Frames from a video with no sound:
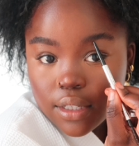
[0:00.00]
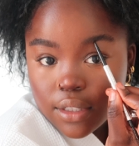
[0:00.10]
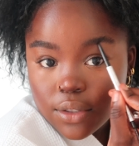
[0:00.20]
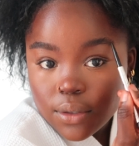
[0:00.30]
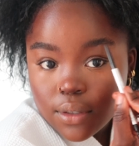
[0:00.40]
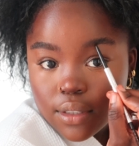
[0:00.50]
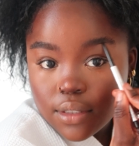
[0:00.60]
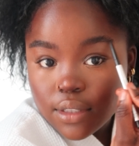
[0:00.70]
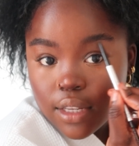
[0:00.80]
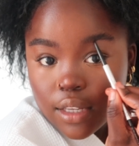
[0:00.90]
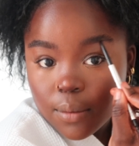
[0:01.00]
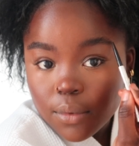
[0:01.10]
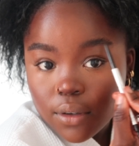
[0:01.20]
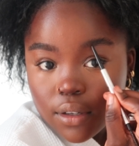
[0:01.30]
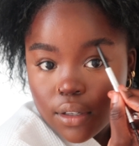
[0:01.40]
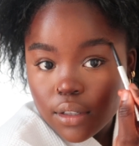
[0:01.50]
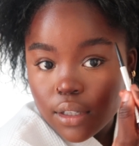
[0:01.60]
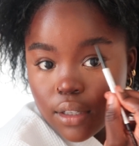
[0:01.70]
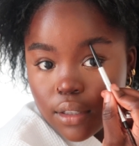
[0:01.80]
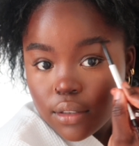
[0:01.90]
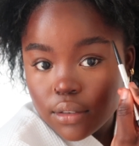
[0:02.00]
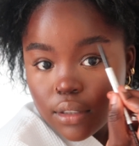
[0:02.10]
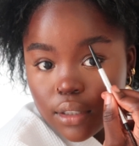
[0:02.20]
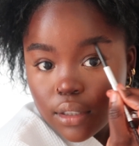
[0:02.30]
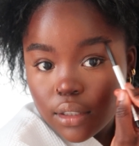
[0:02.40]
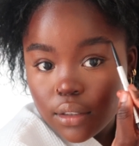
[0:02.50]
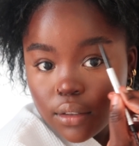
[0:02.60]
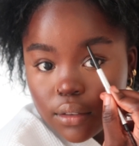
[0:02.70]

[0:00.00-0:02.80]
I do the same on the other side.